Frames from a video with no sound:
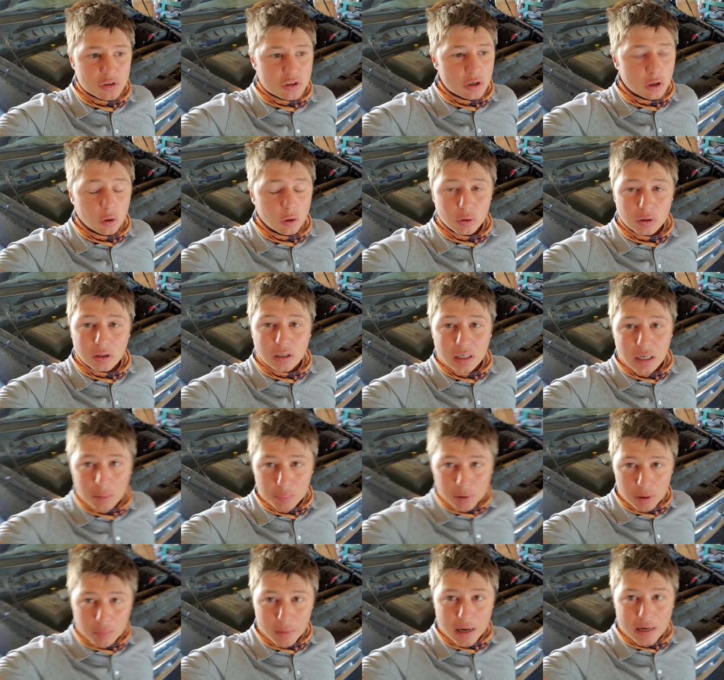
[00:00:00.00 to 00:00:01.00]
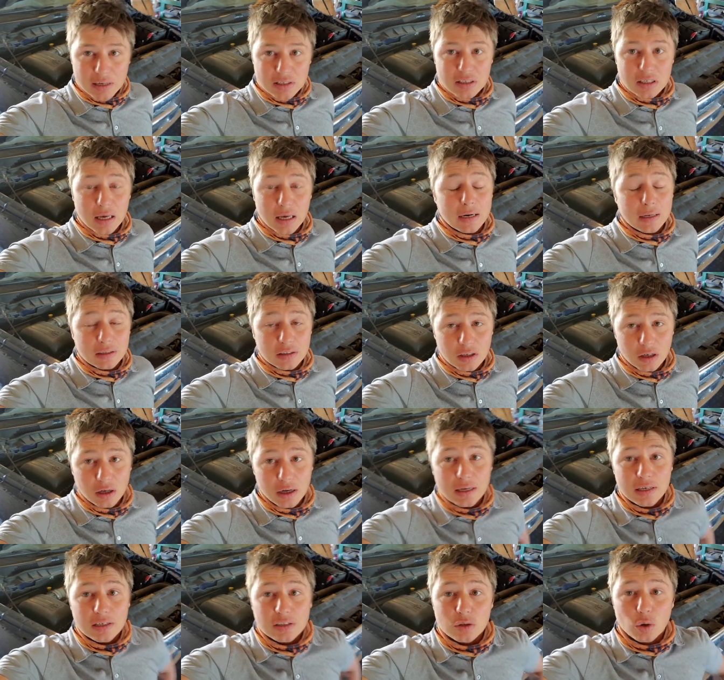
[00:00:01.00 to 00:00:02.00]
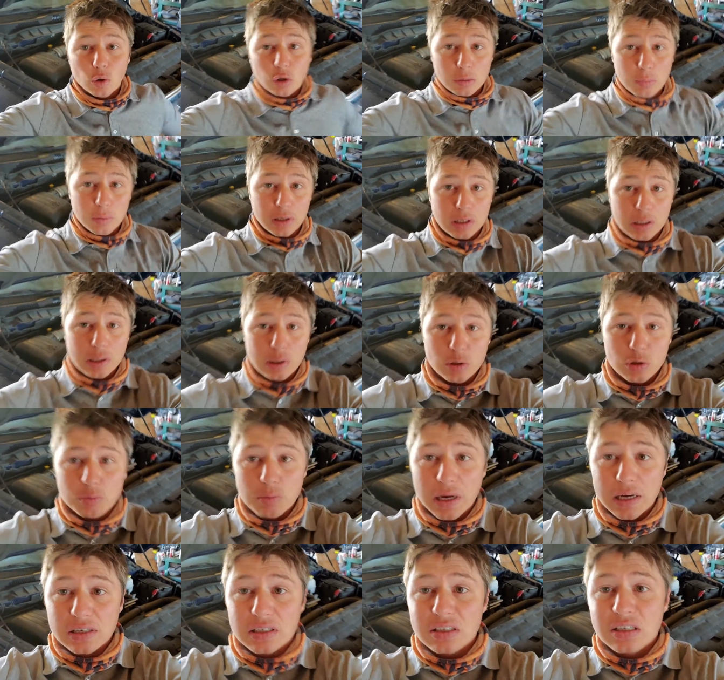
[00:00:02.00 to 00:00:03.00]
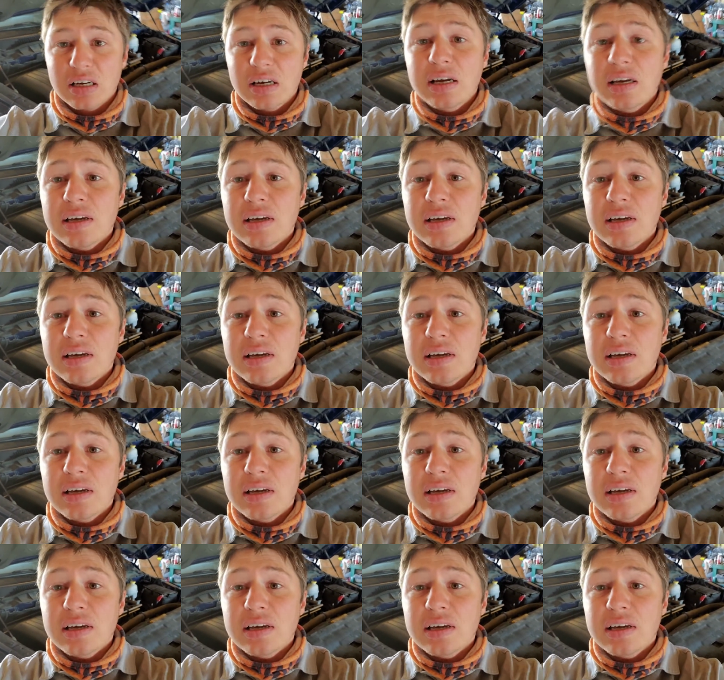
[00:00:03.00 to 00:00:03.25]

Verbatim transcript: So clean up your mess, and it, there is going to be a huge mess.